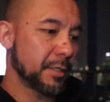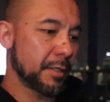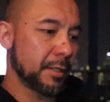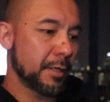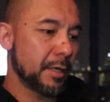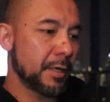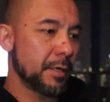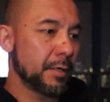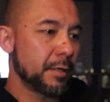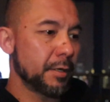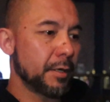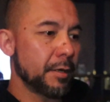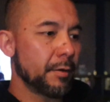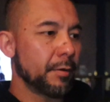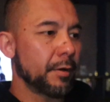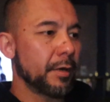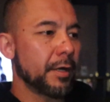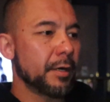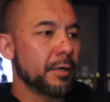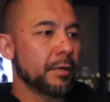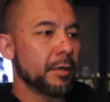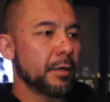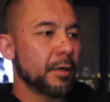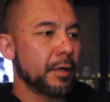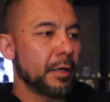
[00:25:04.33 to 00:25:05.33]
in
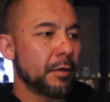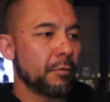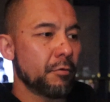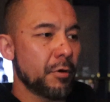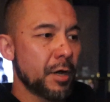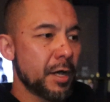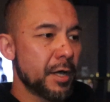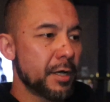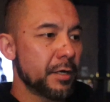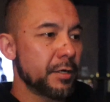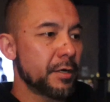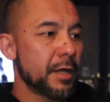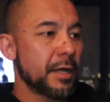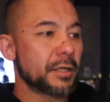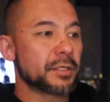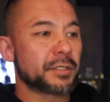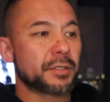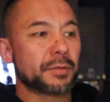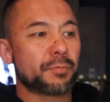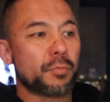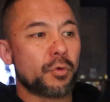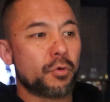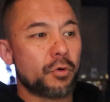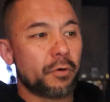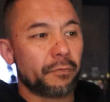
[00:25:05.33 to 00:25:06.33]
the Iran has
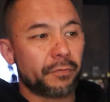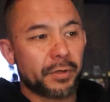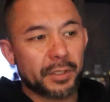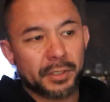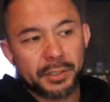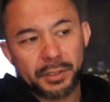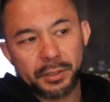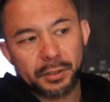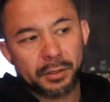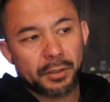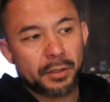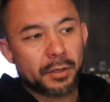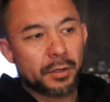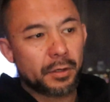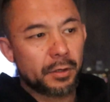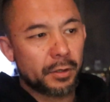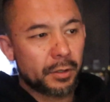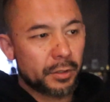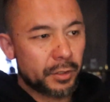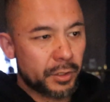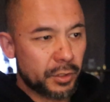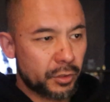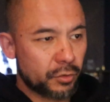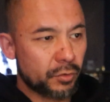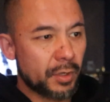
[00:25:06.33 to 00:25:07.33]
the more of this
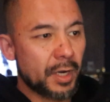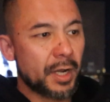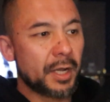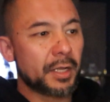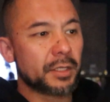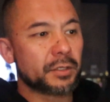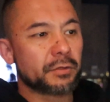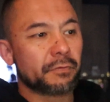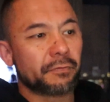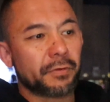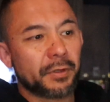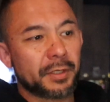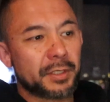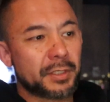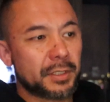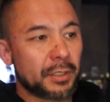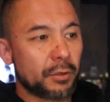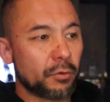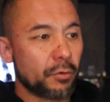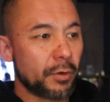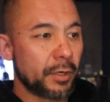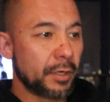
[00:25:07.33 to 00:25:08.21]
strands of this thing,